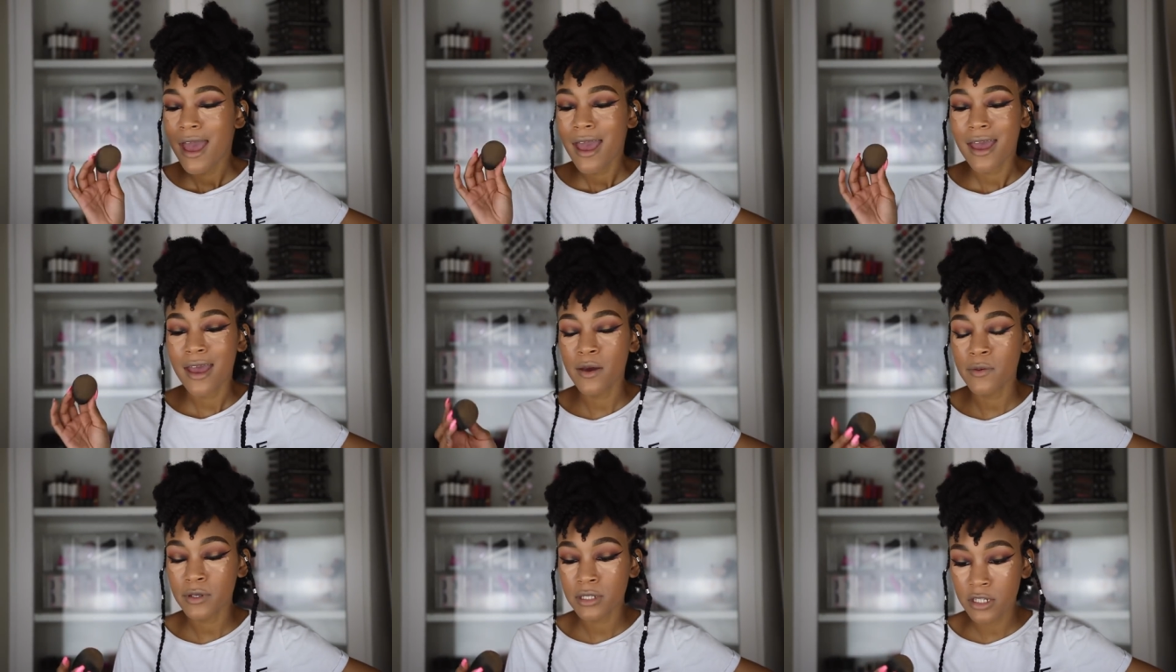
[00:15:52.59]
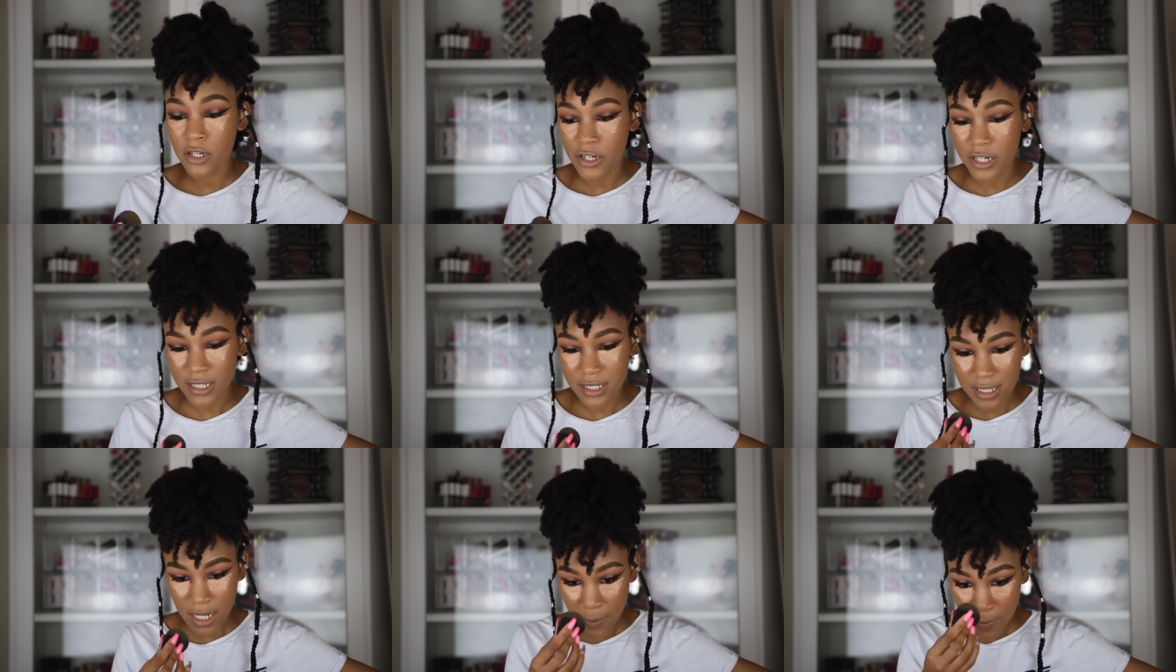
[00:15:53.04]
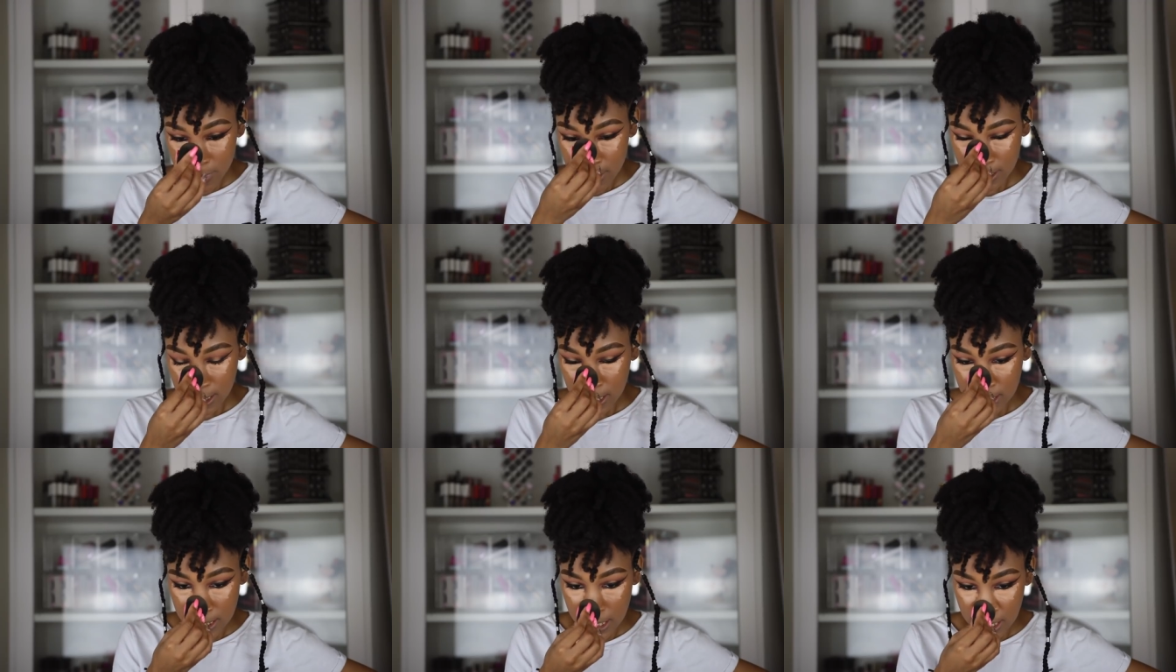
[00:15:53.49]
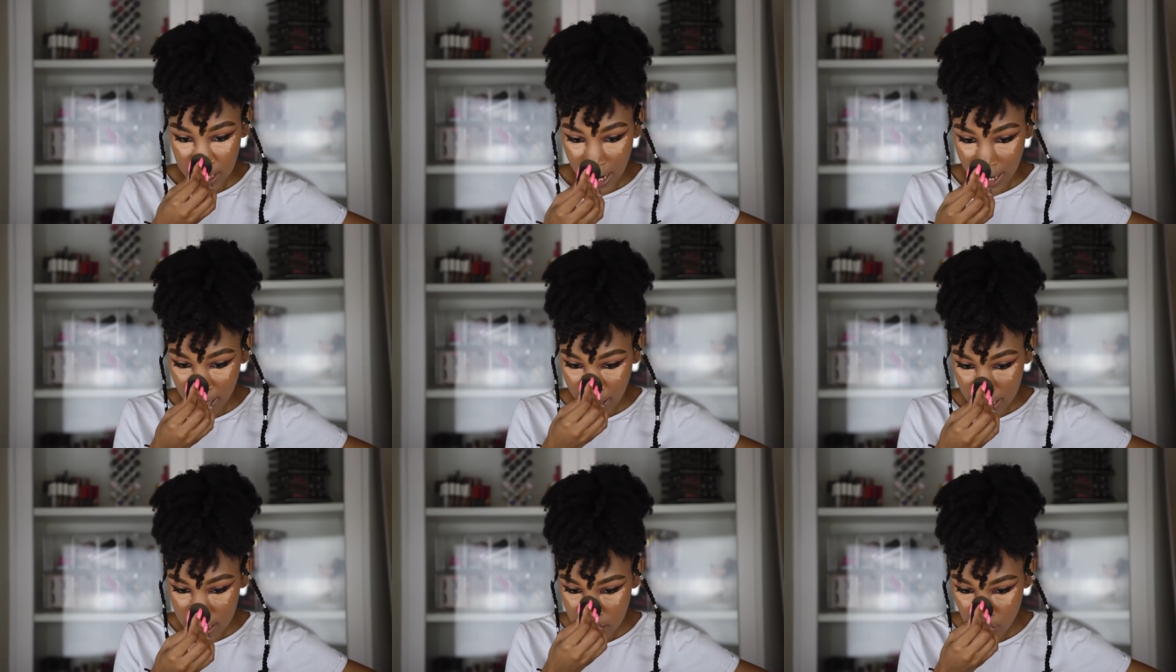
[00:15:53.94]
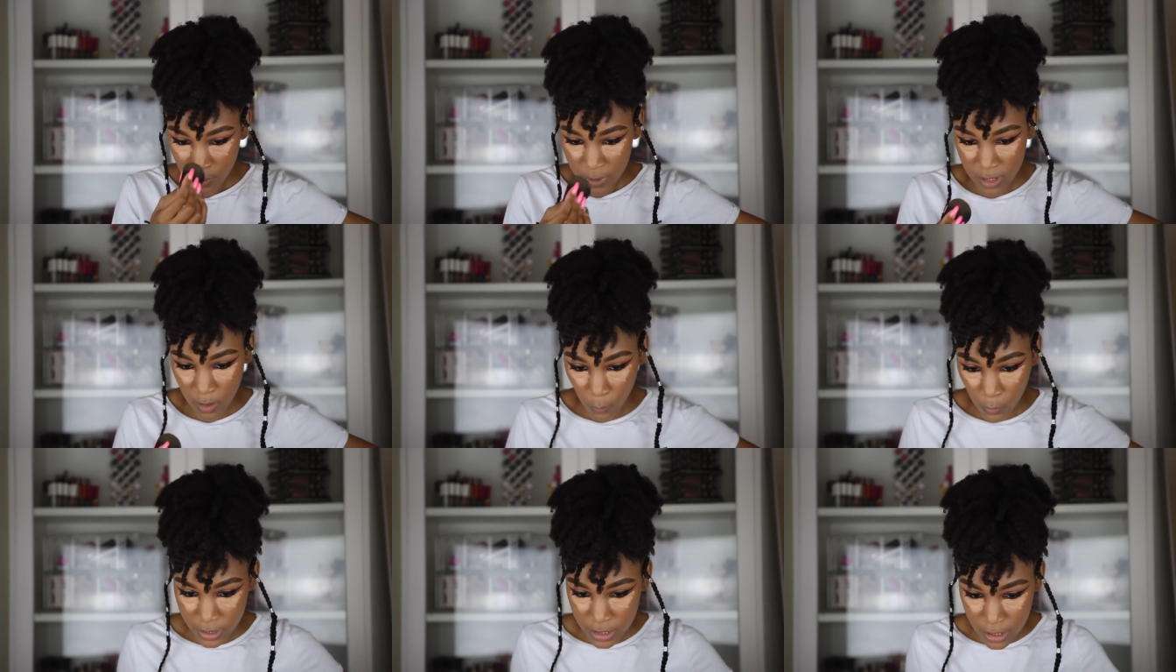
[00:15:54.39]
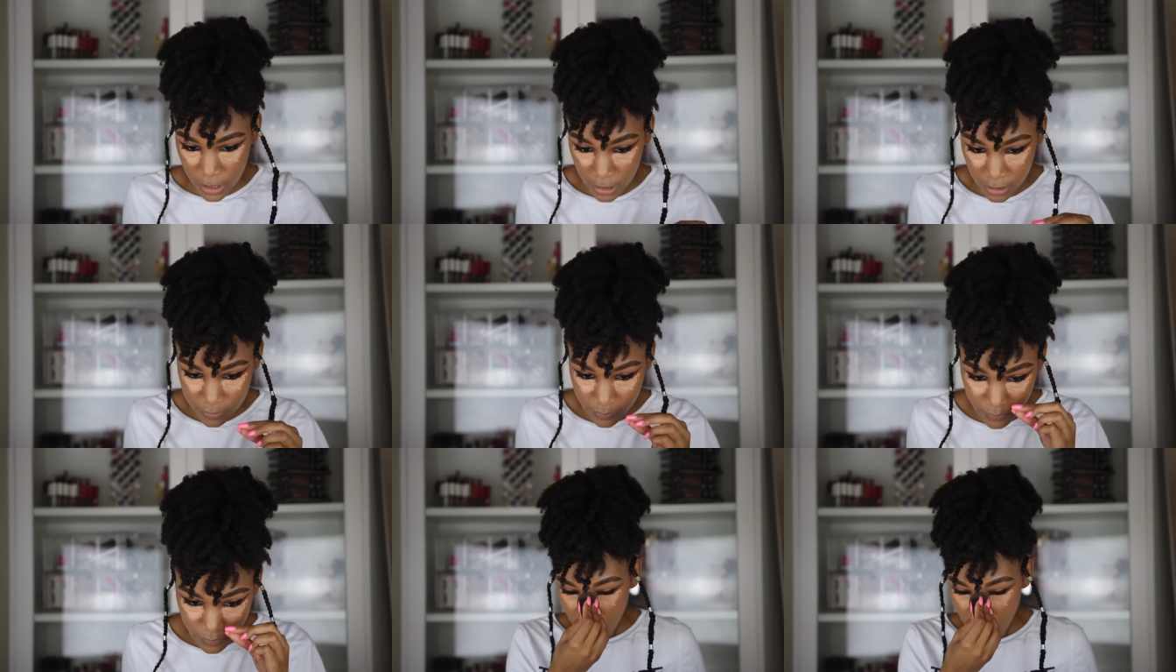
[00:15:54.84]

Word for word: It was during some season. I guess it was the winter.